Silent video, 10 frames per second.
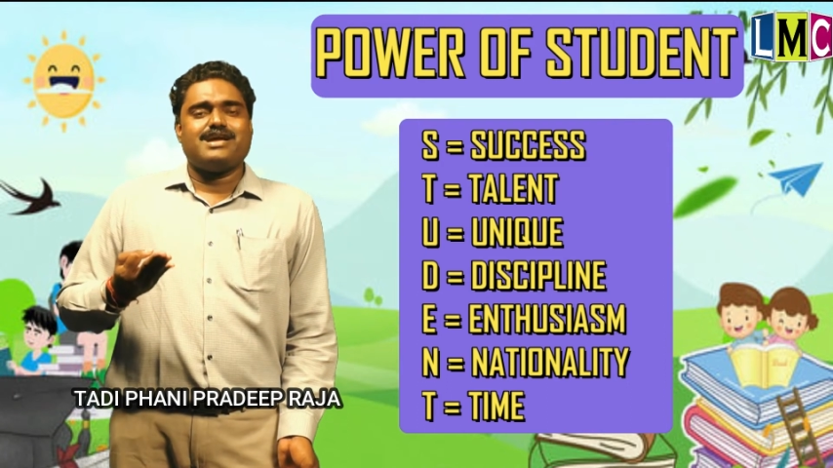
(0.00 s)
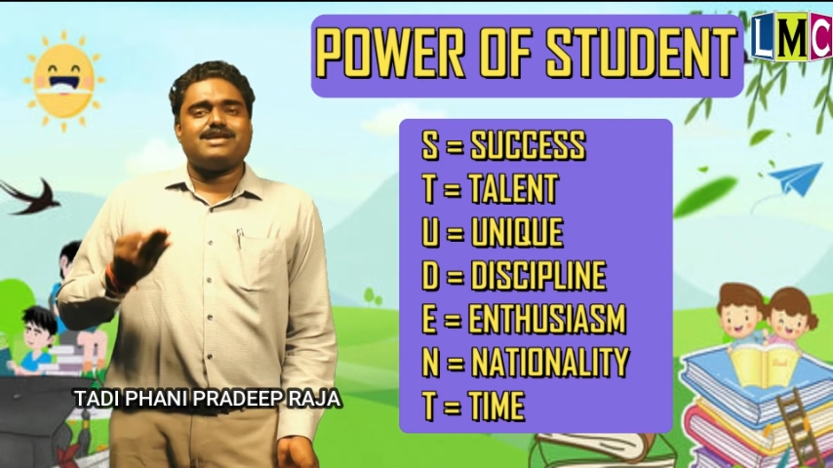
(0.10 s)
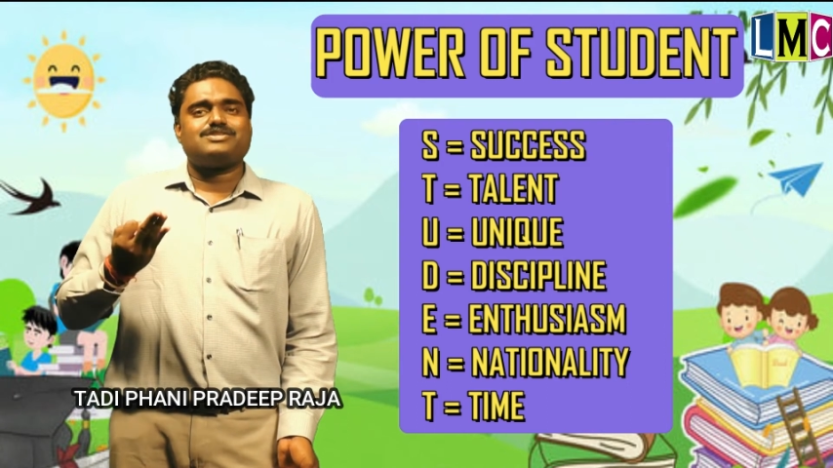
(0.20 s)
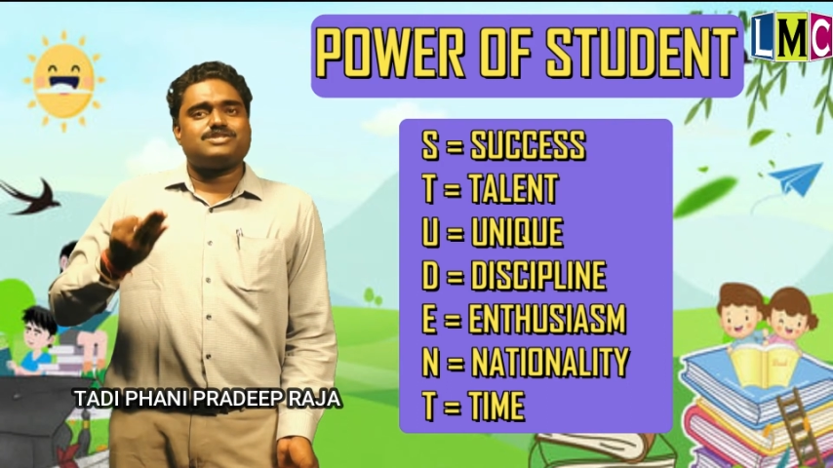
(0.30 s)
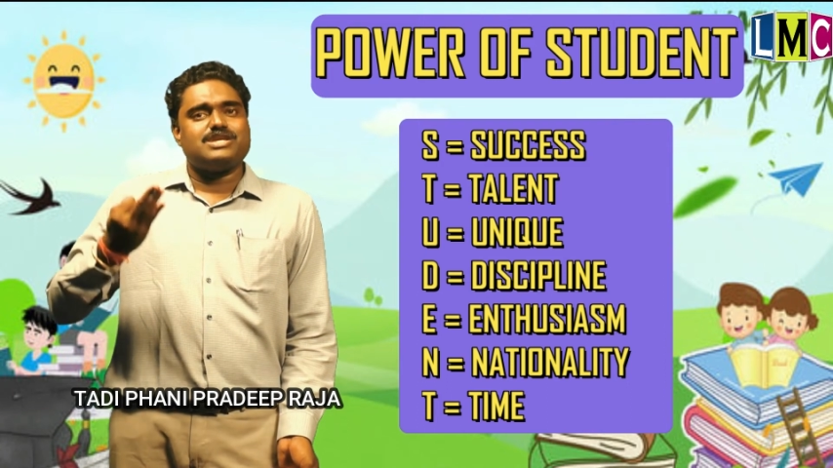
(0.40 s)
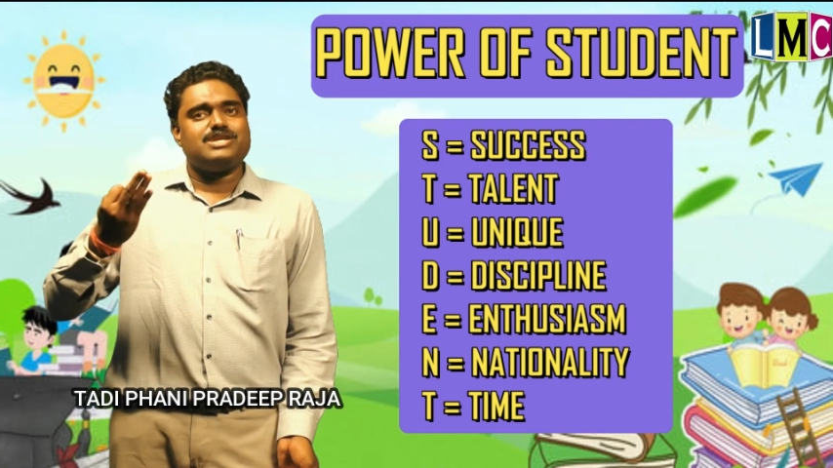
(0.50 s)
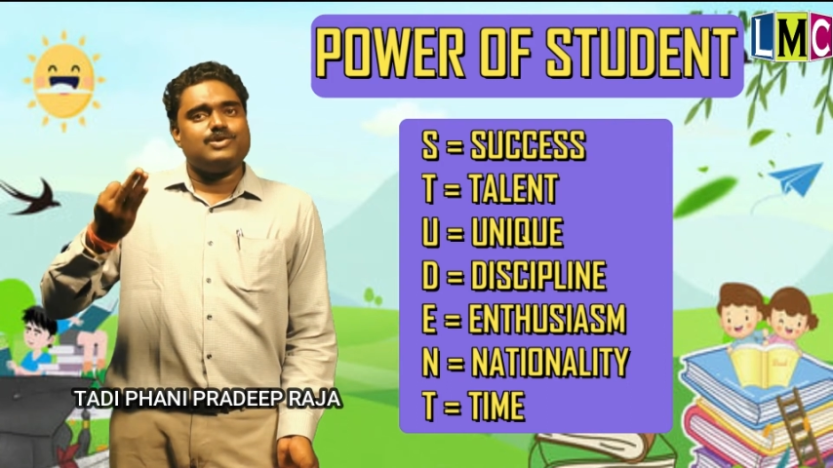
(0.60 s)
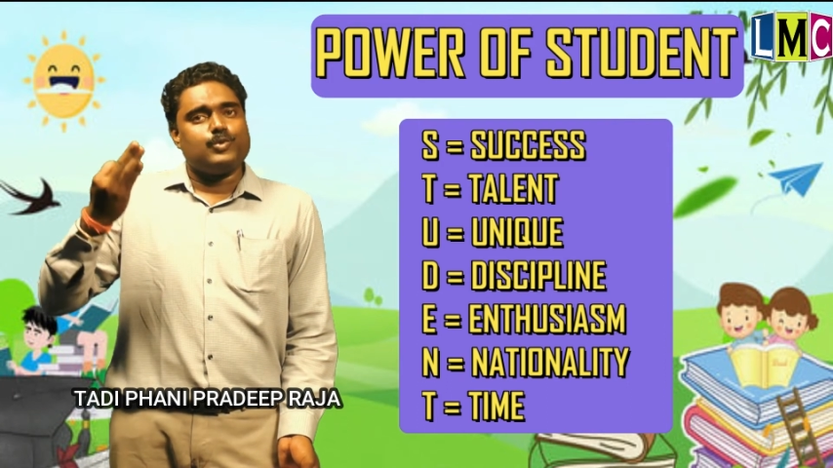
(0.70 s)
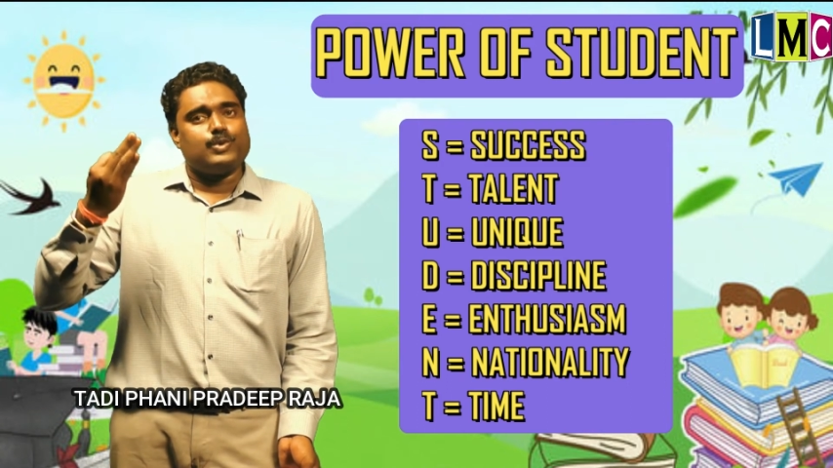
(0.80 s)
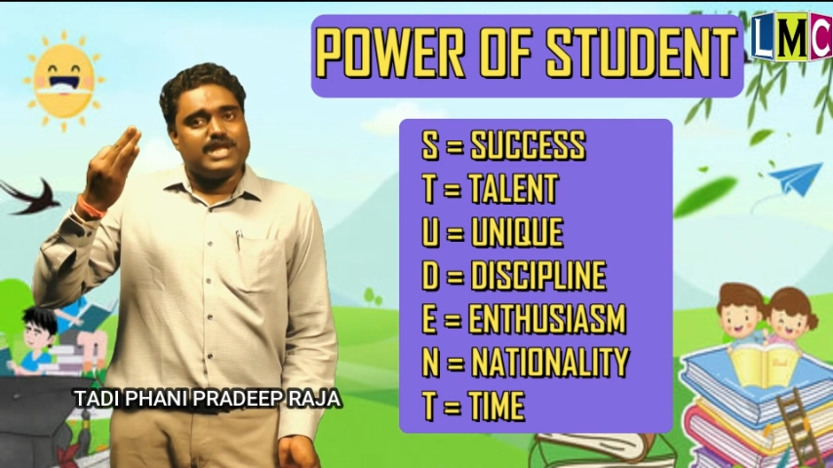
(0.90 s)
S T
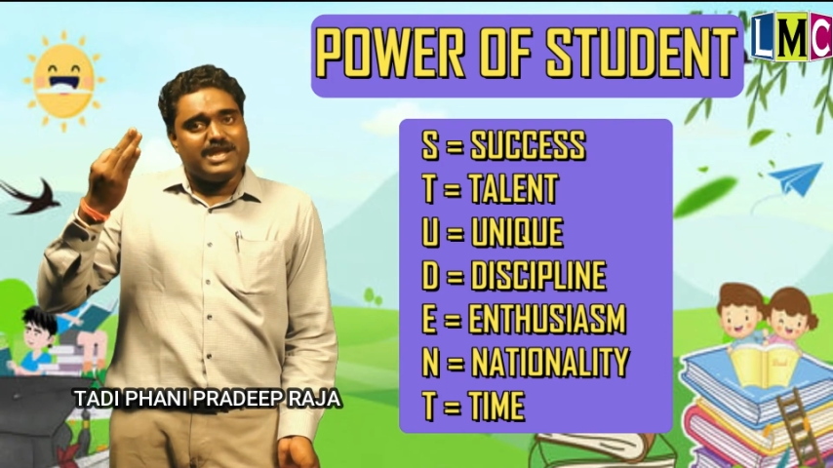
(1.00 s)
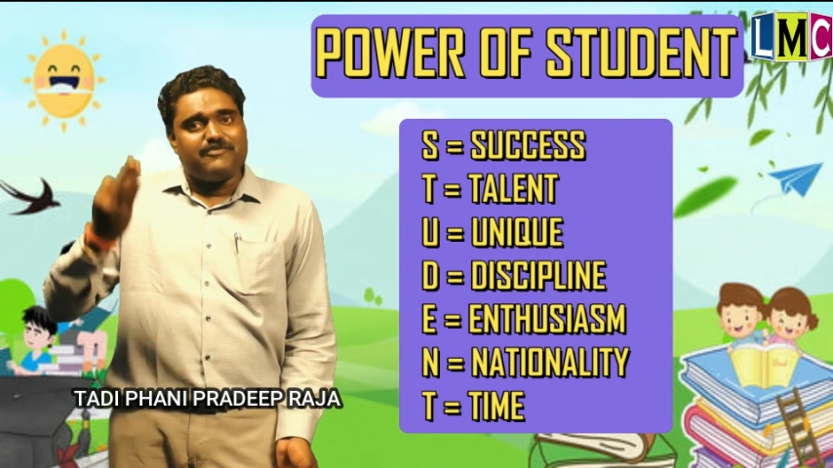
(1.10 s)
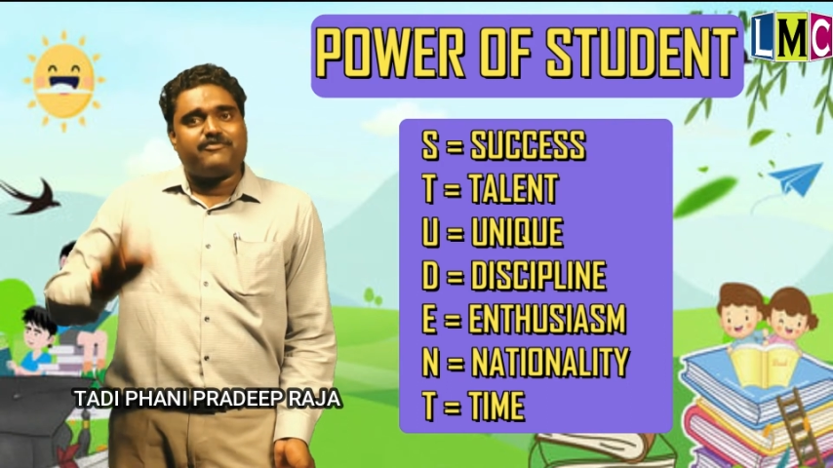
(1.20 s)
U. D